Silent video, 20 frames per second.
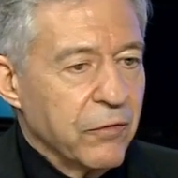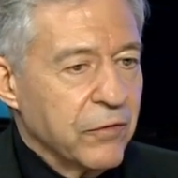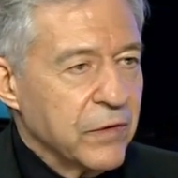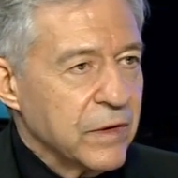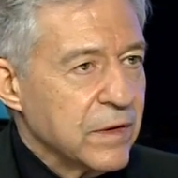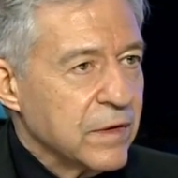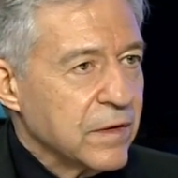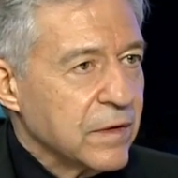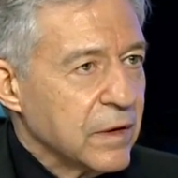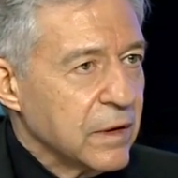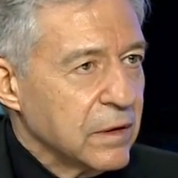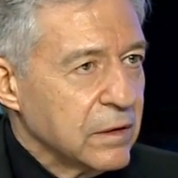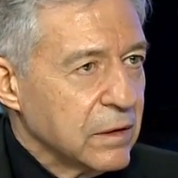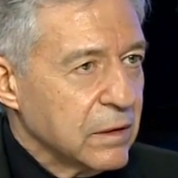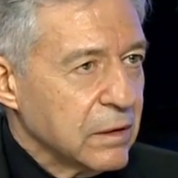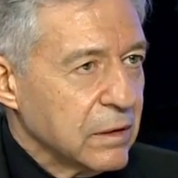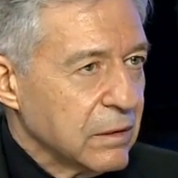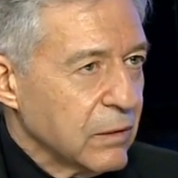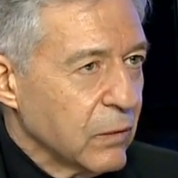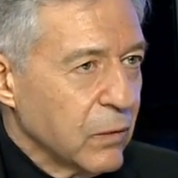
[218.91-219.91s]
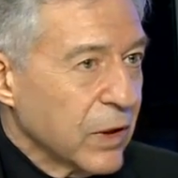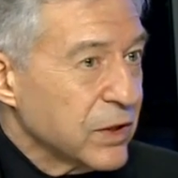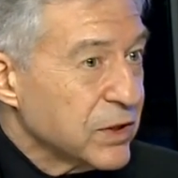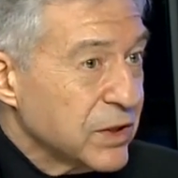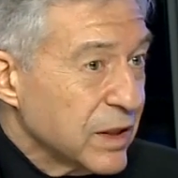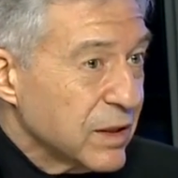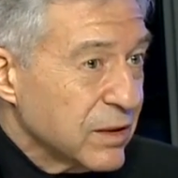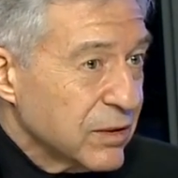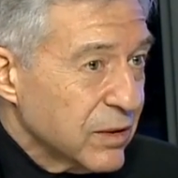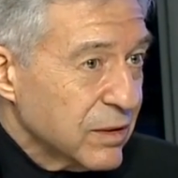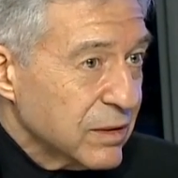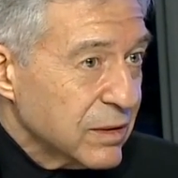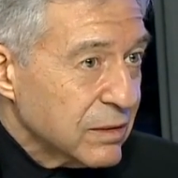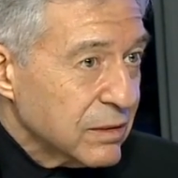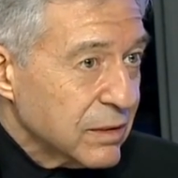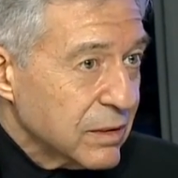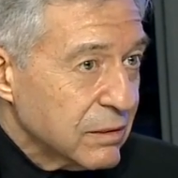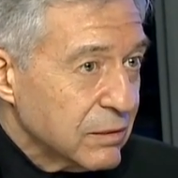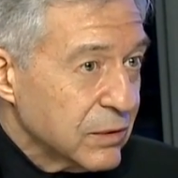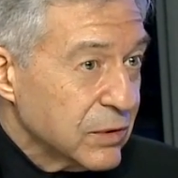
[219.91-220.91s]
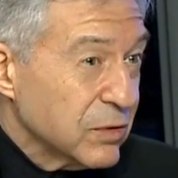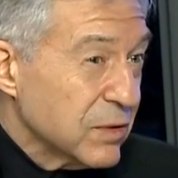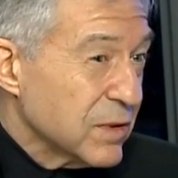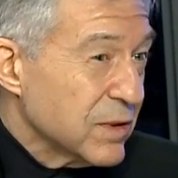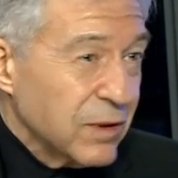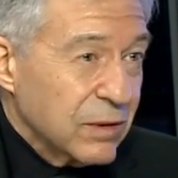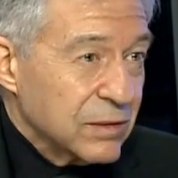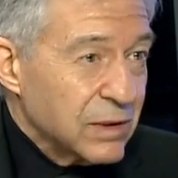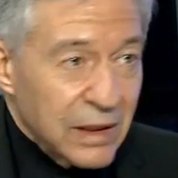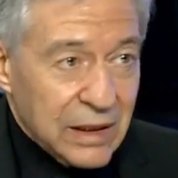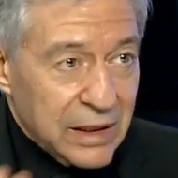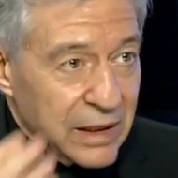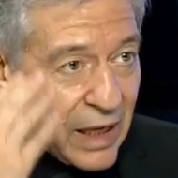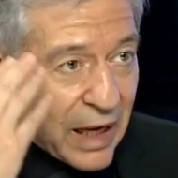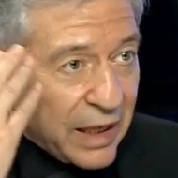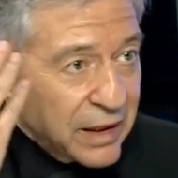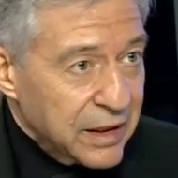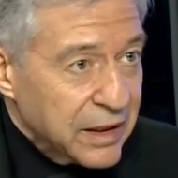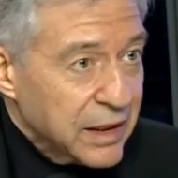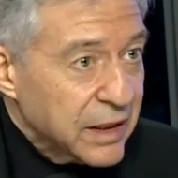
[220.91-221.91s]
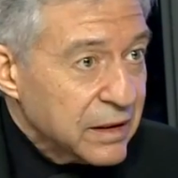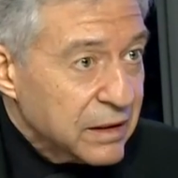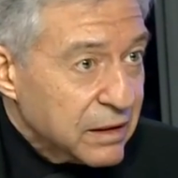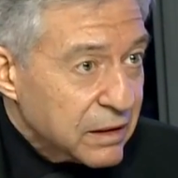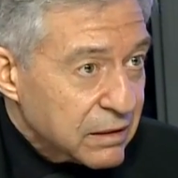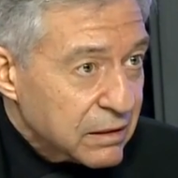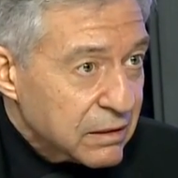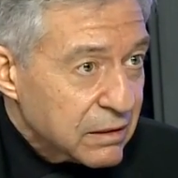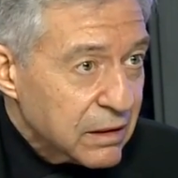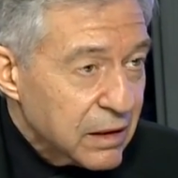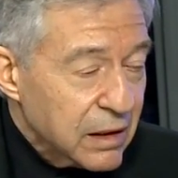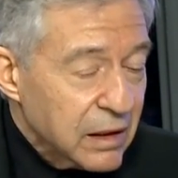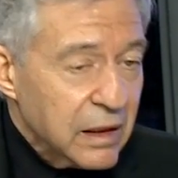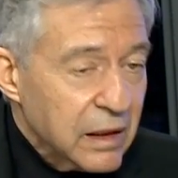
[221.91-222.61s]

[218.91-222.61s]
office in Washington, which was totally unneeded,